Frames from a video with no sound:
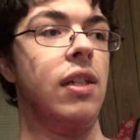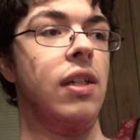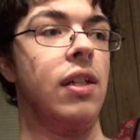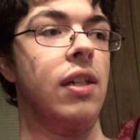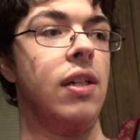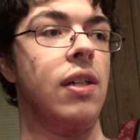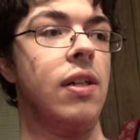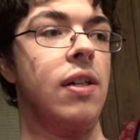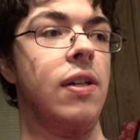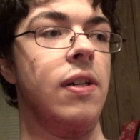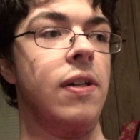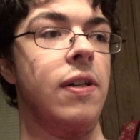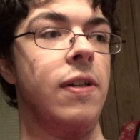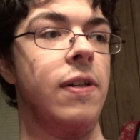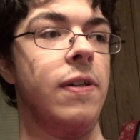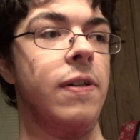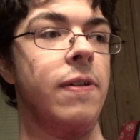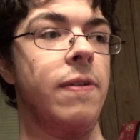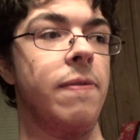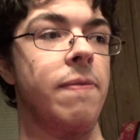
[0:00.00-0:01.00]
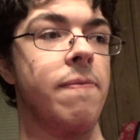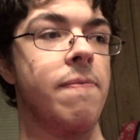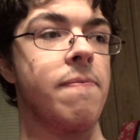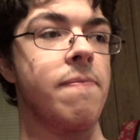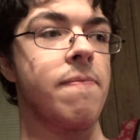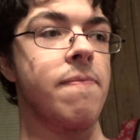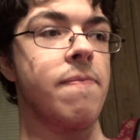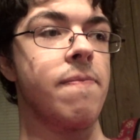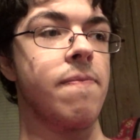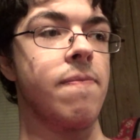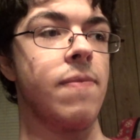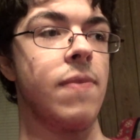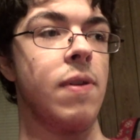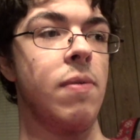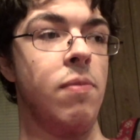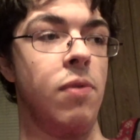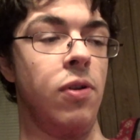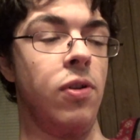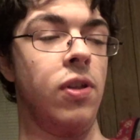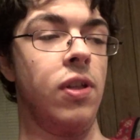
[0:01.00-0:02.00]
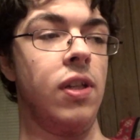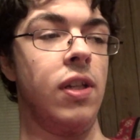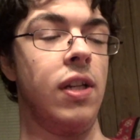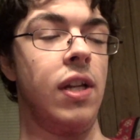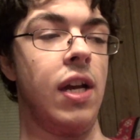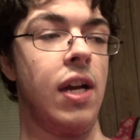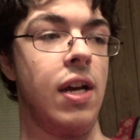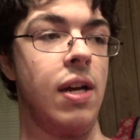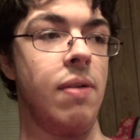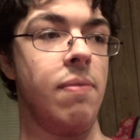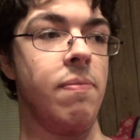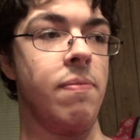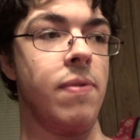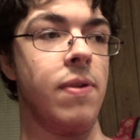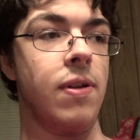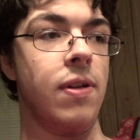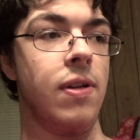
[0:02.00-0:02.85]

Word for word: most of the time,